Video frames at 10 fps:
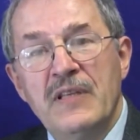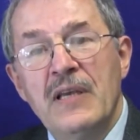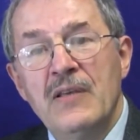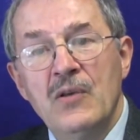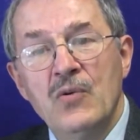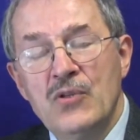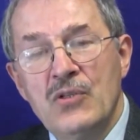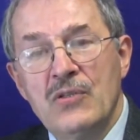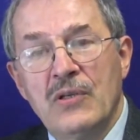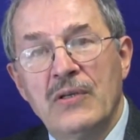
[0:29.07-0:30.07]

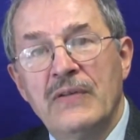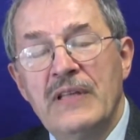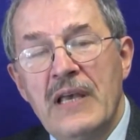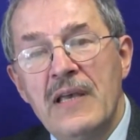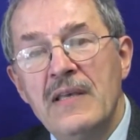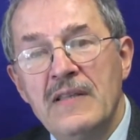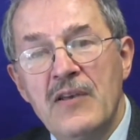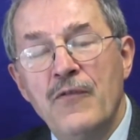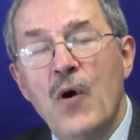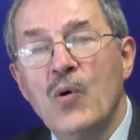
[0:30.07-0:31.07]

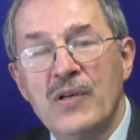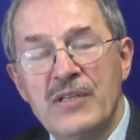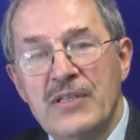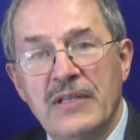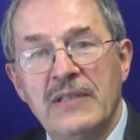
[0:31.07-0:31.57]
they focus